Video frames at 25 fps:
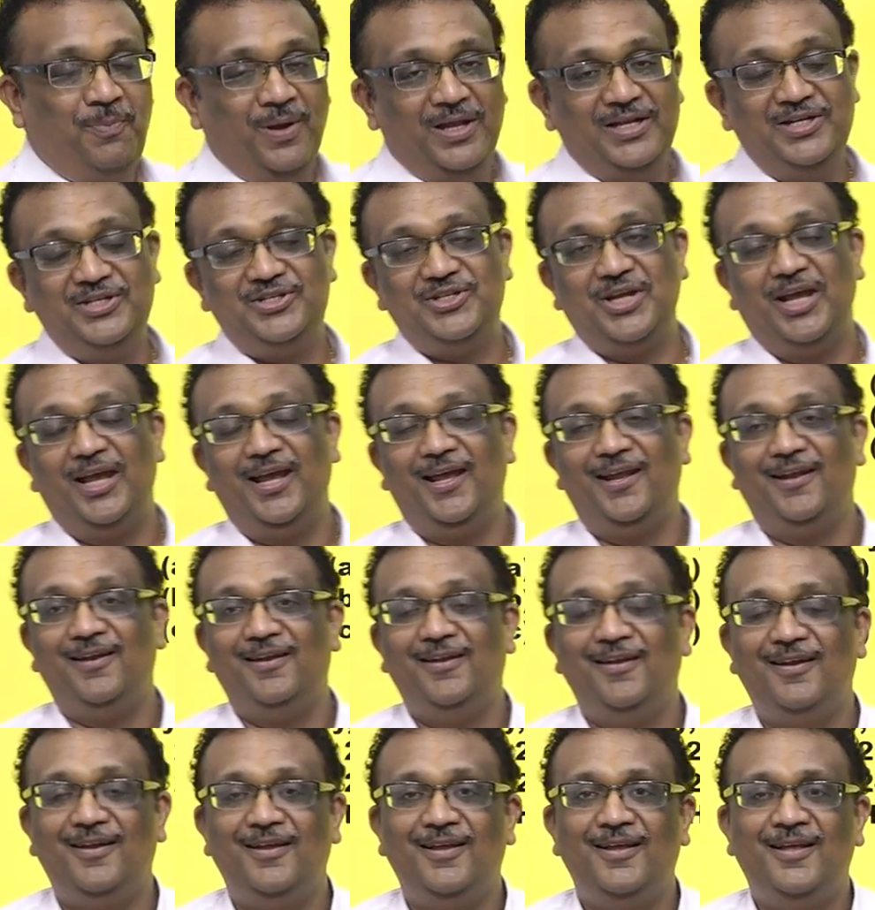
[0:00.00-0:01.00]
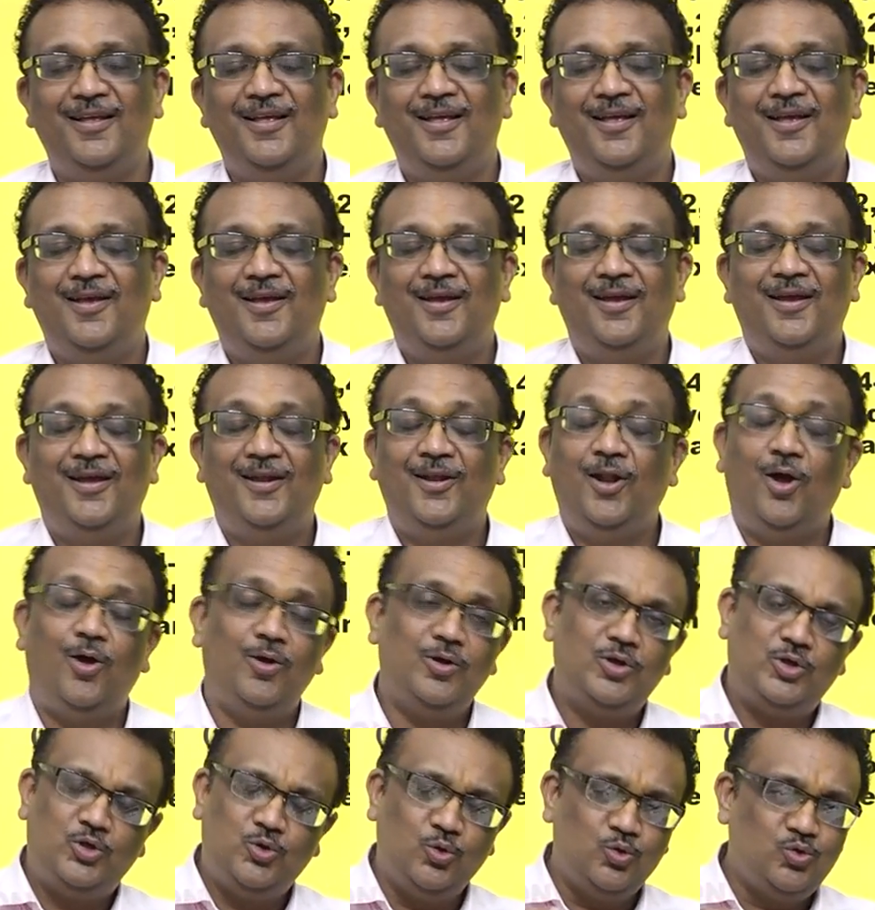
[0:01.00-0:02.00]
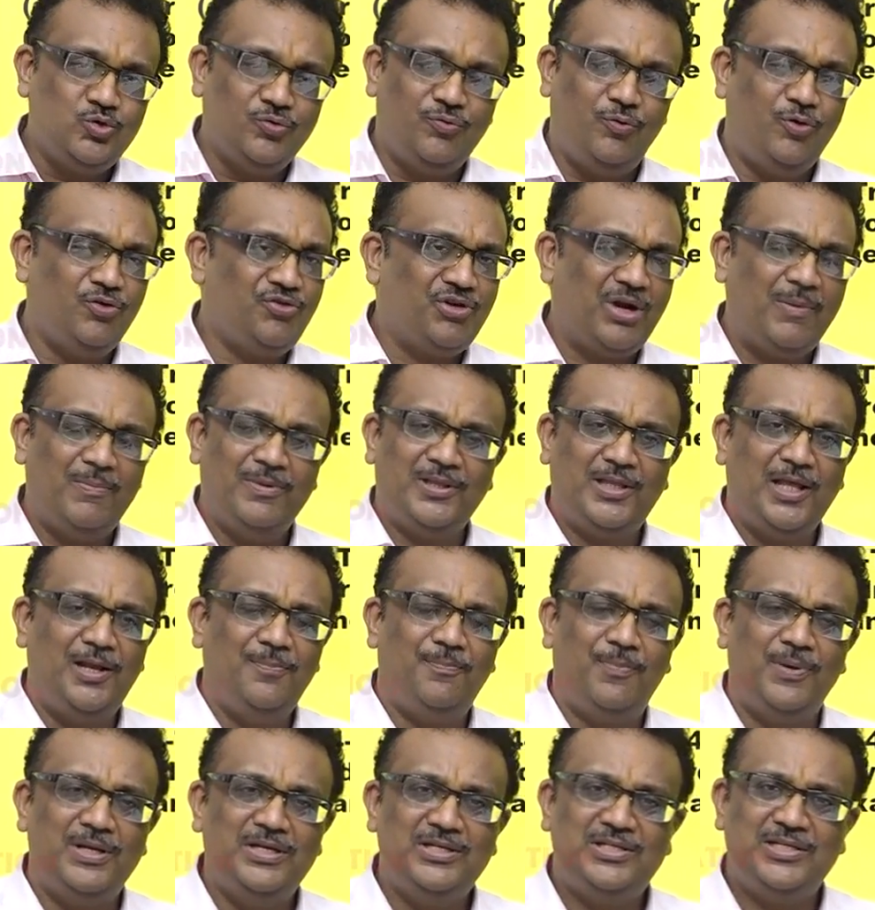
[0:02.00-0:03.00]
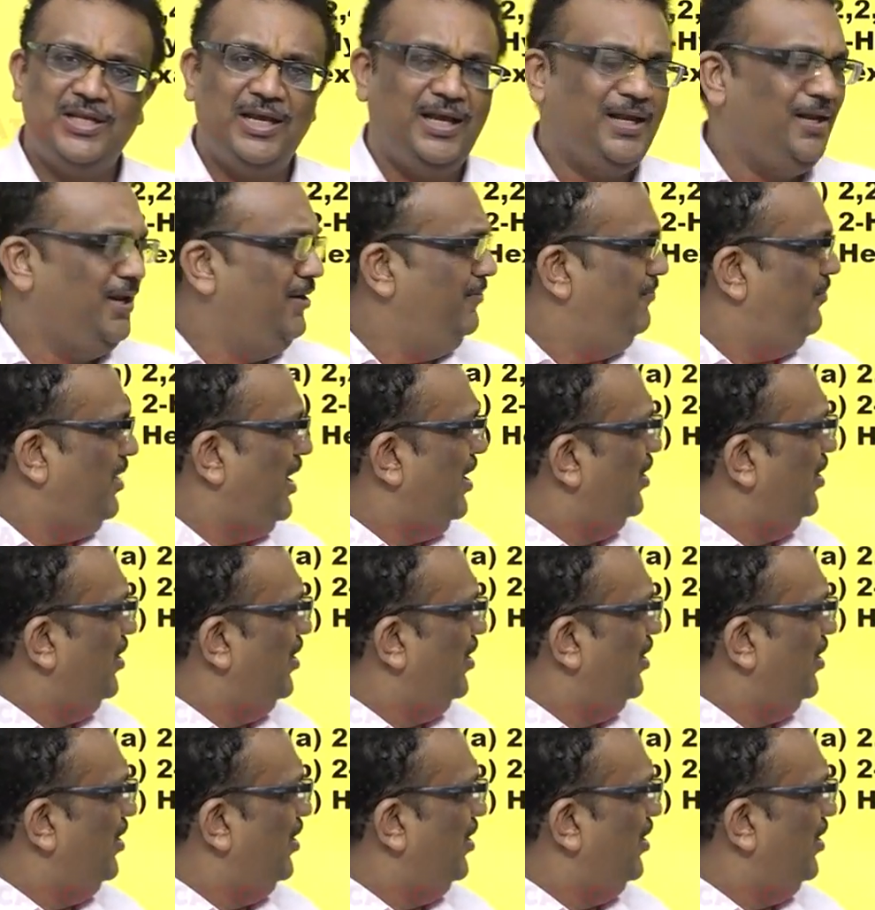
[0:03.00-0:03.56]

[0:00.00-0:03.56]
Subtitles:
pentane. Now, 2,2,4-trimethyl pentane,